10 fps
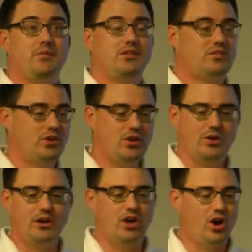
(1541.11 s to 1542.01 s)
So you
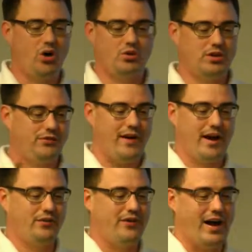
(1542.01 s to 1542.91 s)
can go to
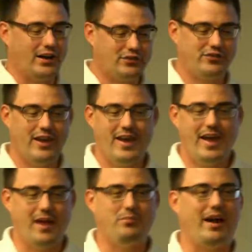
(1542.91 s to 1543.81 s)
Firefox
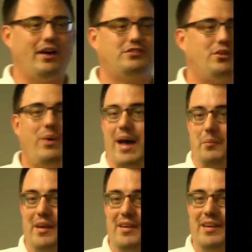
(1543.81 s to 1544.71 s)
and browse the web.
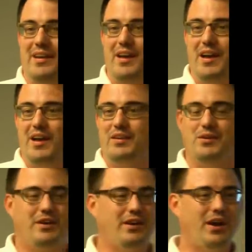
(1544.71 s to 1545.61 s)
You
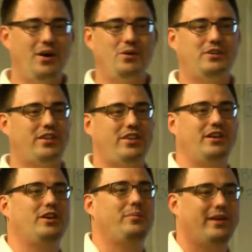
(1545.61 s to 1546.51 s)
can go to
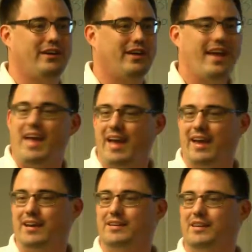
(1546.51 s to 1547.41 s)
Thunderbird
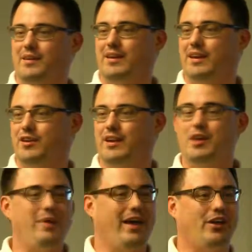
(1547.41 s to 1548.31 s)
and get your
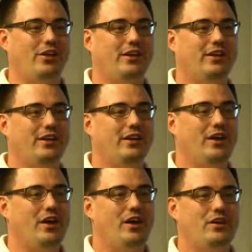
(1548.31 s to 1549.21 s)
email.
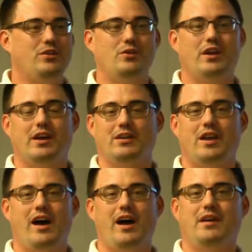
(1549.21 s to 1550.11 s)
You can
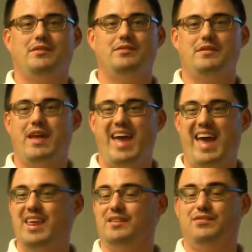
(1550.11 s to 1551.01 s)

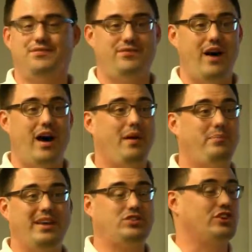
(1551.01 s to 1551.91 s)
edit
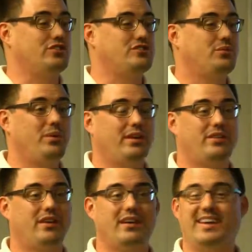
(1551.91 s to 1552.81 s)
pictures with
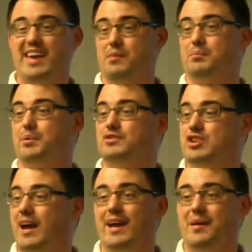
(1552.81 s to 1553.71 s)
GIMP,
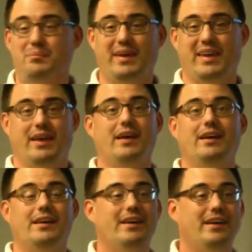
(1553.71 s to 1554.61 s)
G-I-M-P,
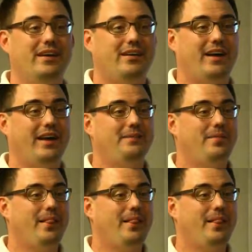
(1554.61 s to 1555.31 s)
right?